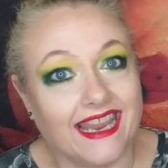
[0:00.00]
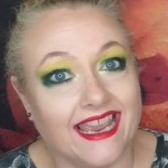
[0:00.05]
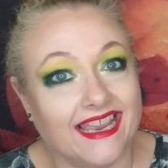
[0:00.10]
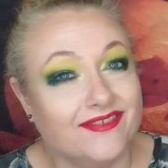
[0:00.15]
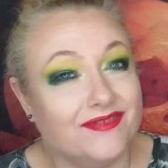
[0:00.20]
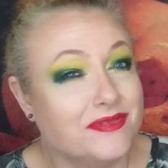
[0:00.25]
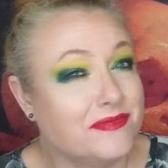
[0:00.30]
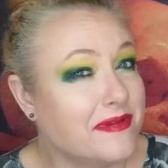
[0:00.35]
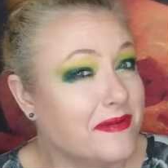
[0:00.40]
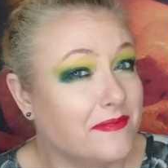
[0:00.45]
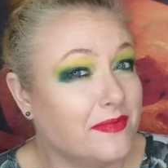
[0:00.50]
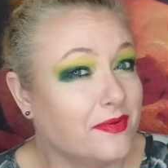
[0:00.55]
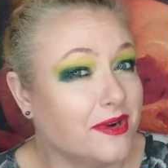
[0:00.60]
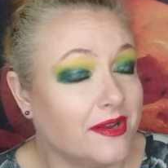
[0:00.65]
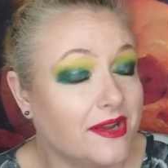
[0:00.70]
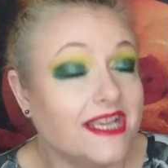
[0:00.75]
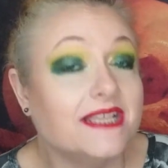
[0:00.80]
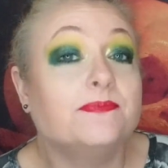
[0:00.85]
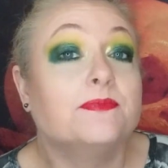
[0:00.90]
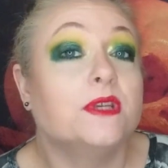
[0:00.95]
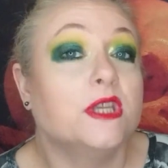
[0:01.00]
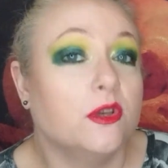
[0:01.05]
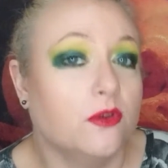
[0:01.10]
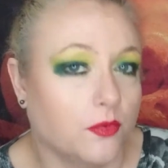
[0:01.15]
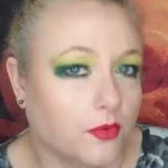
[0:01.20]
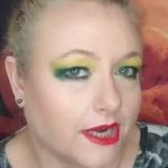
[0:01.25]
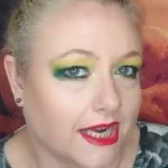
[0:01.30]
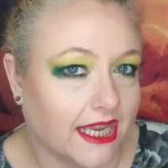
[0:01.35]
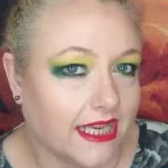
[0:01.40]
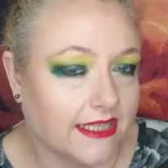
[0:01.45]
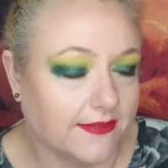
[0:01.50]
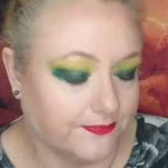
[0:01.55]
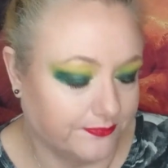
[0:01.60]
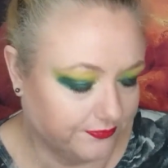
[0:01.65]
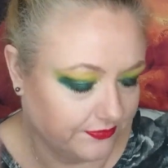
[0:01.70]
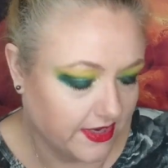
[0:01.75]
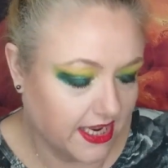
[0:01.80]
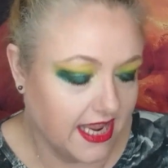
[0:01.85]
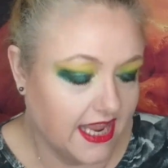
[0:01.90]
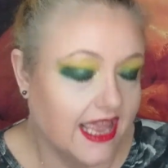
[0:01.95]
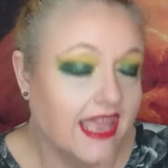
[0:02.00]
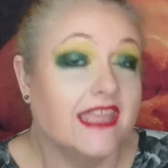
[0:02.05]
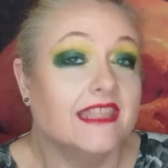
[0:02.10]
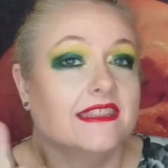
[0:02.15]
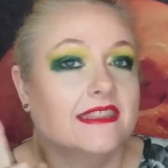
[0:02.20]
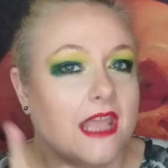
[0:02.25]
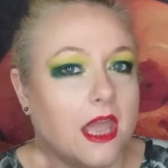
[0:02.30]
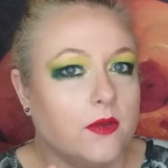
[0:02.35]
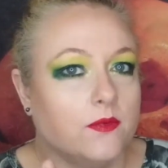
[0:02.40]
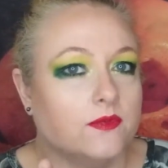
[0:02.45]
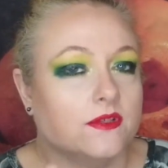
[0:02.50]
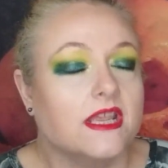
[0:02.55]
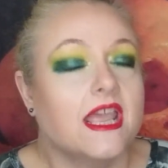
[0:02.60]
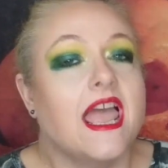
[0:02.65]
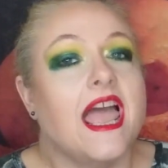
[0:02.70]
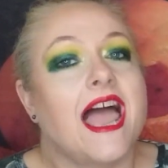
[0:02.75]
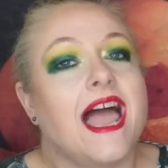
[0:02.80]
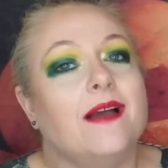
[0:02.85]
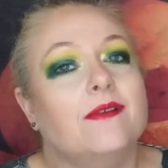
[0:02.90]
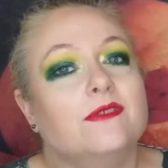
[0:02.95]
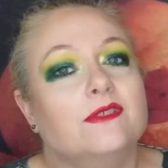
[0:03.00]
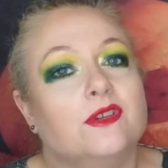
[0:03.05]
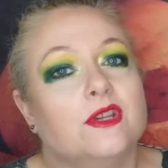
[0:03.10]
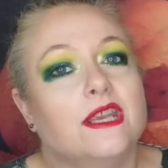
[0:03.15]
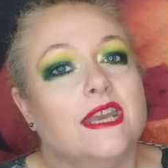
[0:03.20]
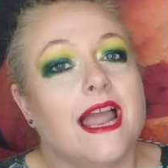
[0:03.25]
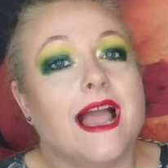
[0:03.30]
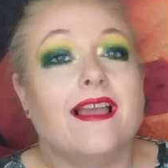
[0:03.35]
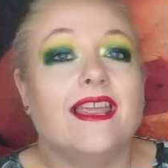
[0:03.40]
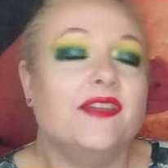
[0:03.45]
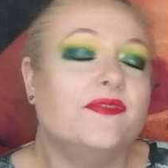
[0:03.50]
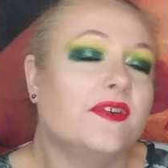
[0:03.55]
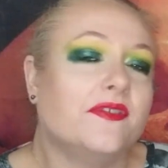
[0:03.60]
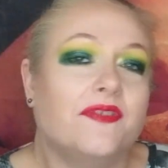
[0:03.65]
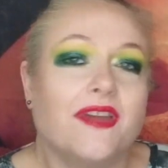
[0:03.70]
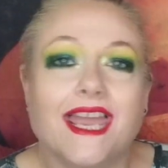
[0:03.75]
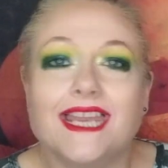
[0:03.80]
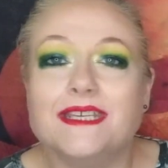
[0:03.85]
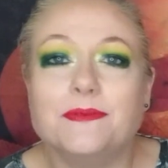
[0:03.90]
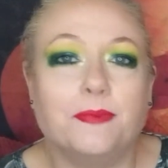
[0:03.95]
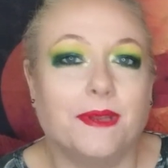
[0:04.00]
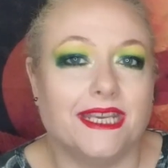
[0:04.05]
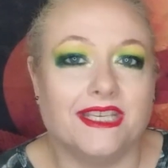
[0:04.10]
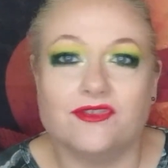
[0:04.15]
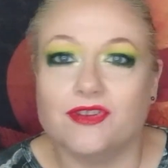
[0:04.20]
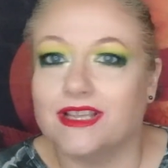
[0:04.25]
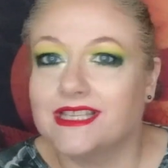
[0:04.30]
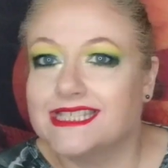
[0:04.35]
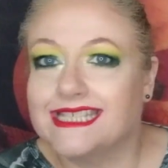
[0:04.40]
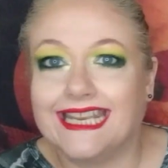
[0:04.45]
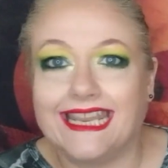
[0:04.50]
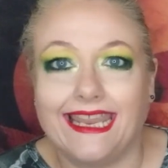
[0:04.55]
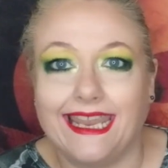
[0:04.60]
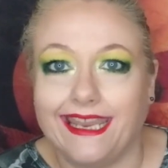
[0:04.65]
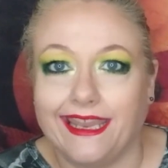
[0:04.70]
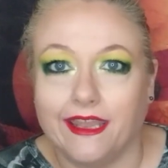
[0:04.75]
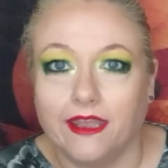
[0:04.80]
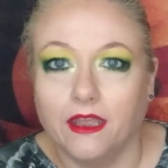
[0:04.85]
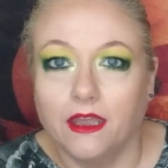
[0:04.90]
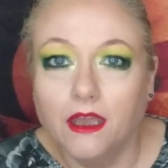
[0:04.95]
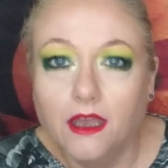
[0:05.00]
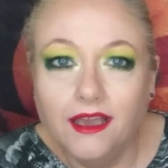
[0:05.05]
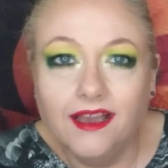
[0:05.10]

can't remember what it is, but you know what it is. Those. I was looking at, if I find a picture, I'll stick it here.